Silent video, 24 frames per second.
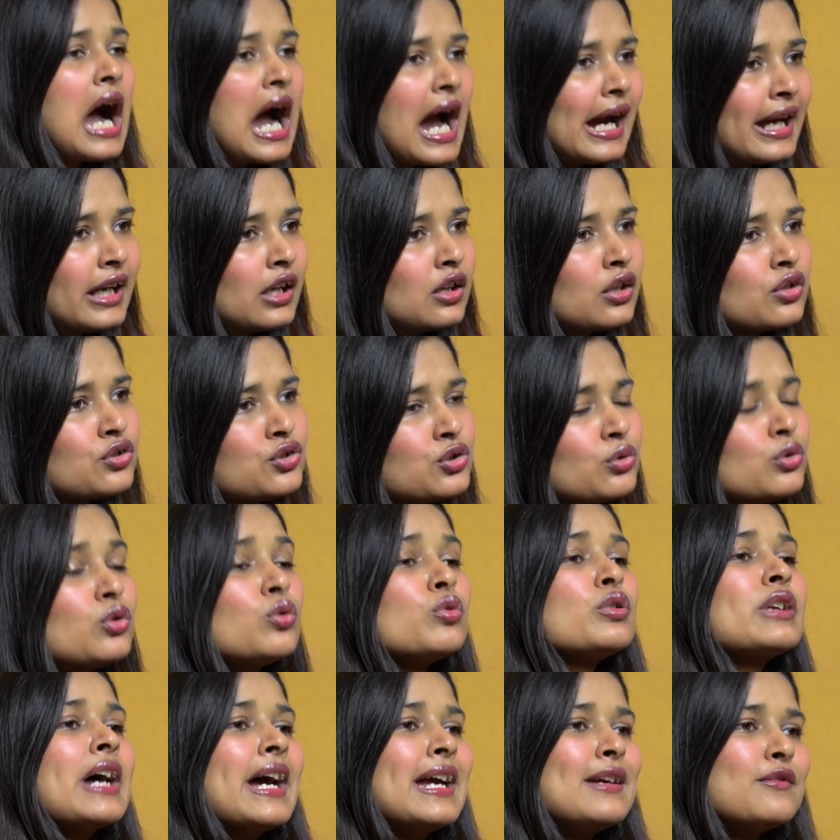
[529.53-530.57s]
I urge you to
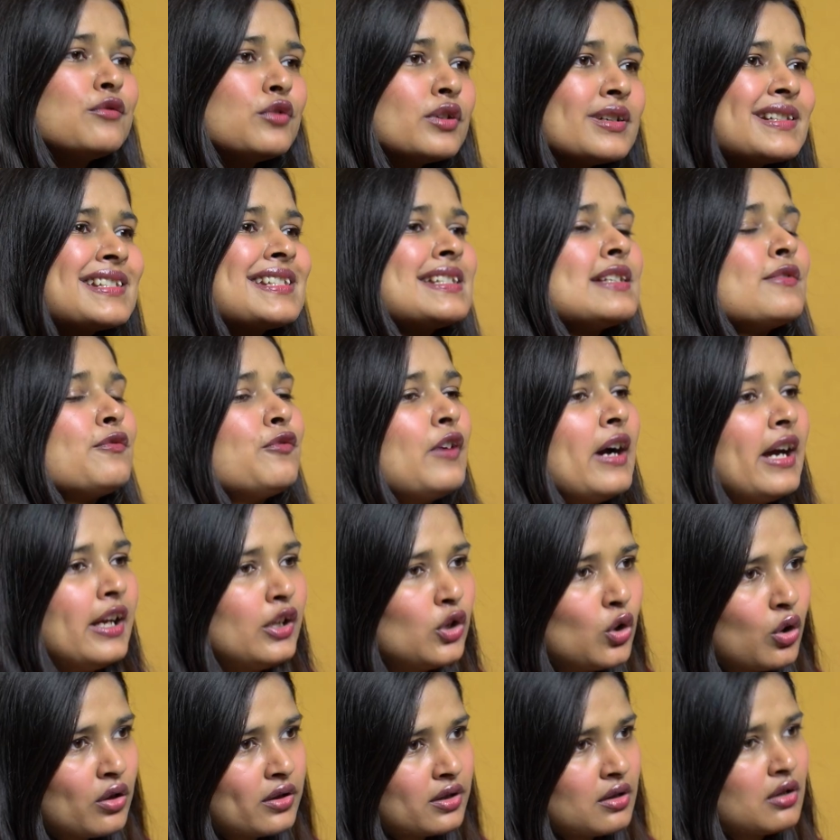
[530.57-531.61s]
diversify
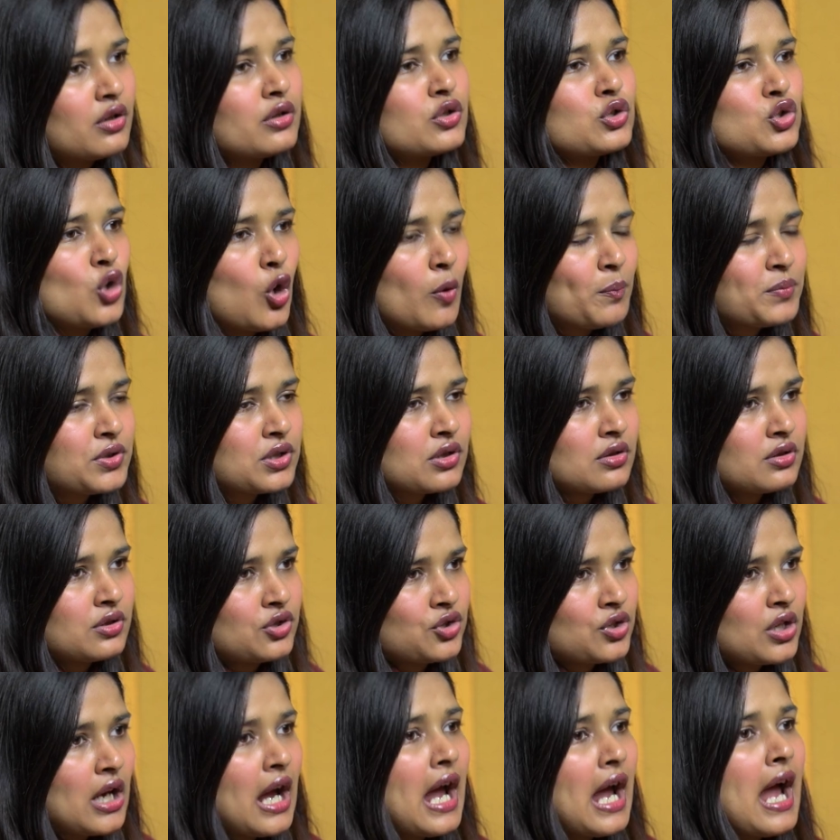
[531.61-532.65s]
your job
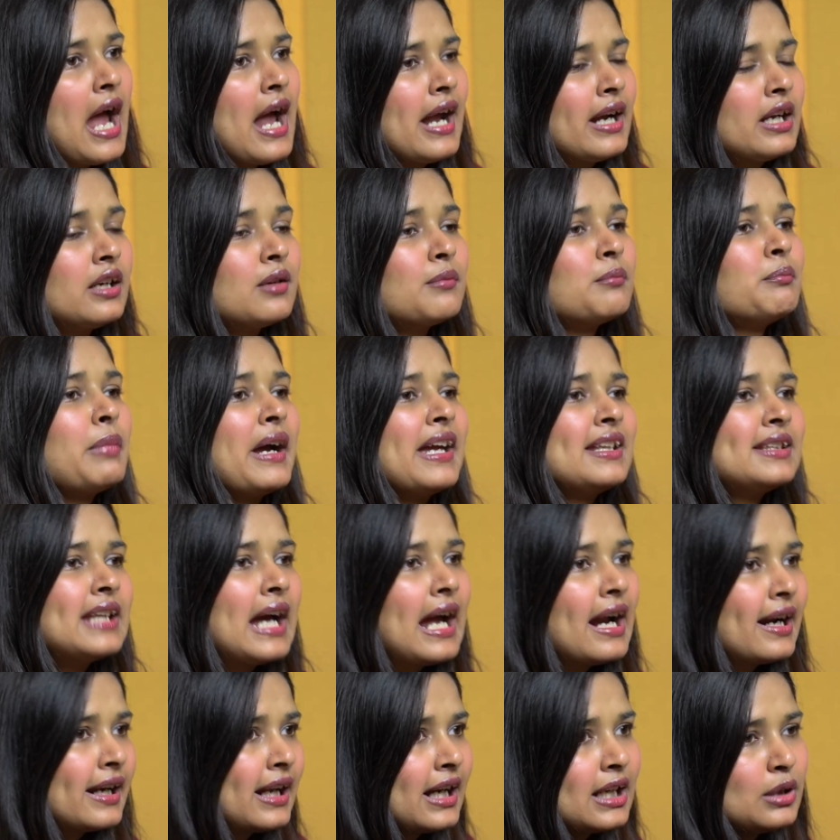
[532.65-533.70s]
search, and by
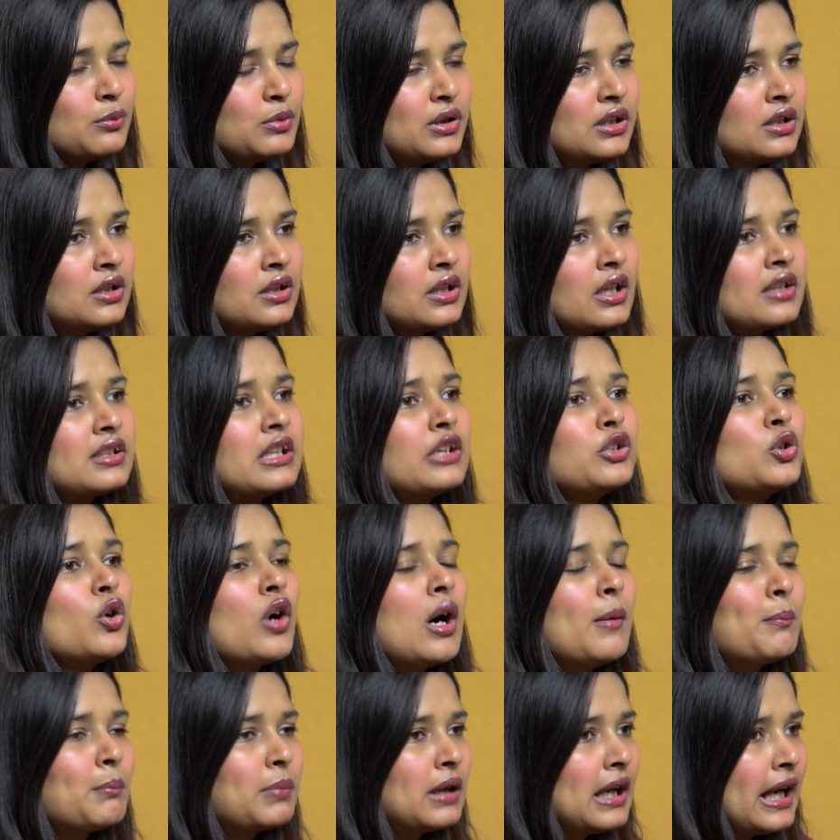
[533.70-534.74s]
that I mean that you're
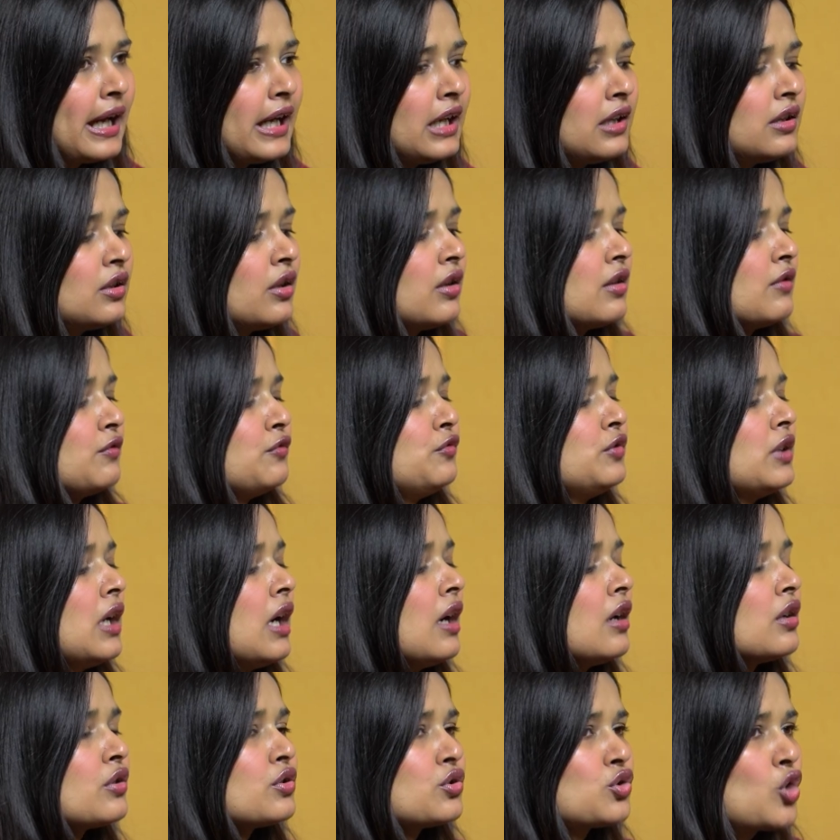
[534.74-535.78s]
applying
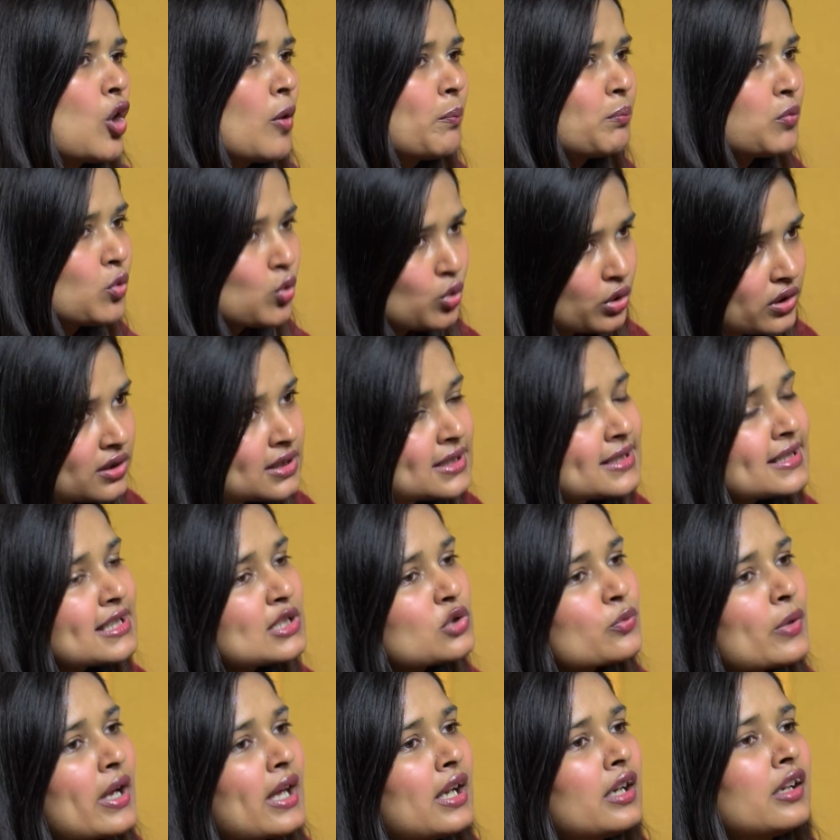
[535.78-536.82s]
via job portals as
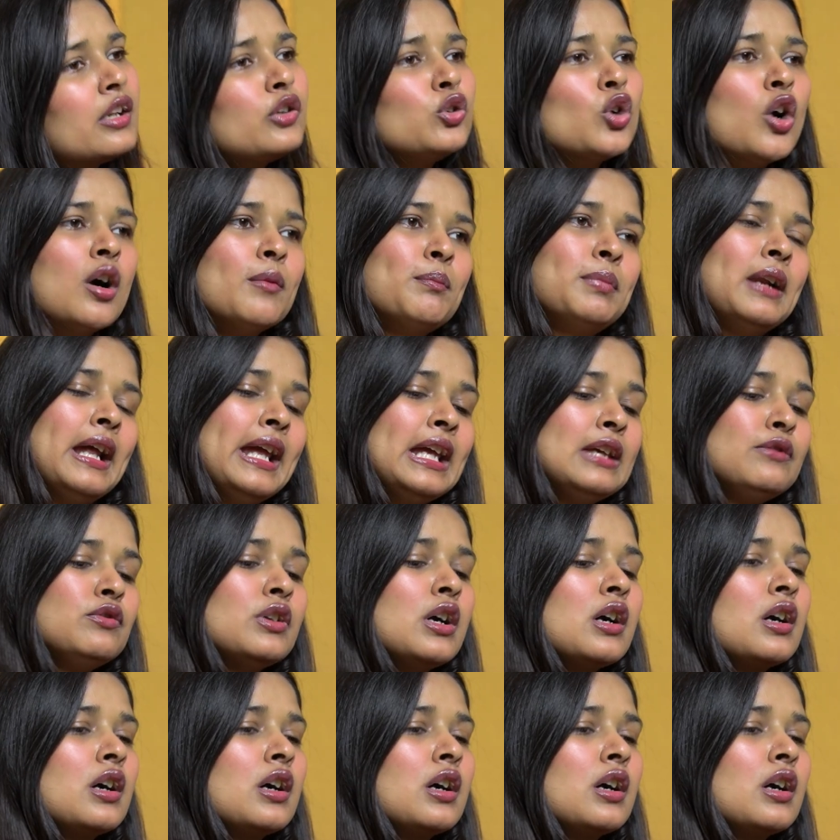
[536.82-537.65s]
well, you're applying via